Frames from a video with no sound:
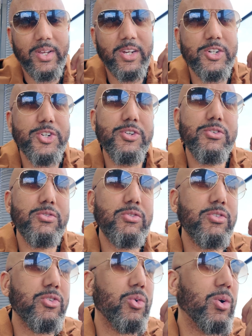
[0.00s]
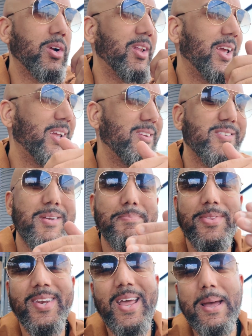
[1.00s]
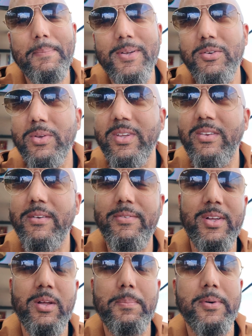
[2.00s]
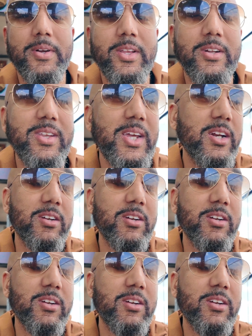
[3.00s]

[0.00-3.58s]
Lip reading: issues, or like something happens with the developer and the deed,